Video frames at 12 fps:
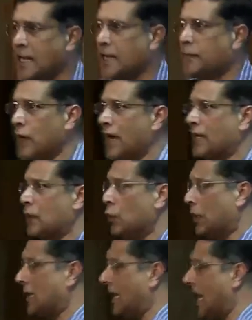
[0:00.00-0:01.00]
If you
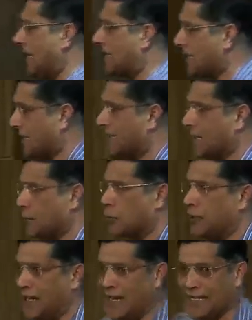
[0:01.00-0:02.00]
look at the latest
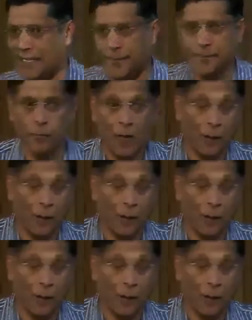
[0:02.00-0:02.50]
consumption data,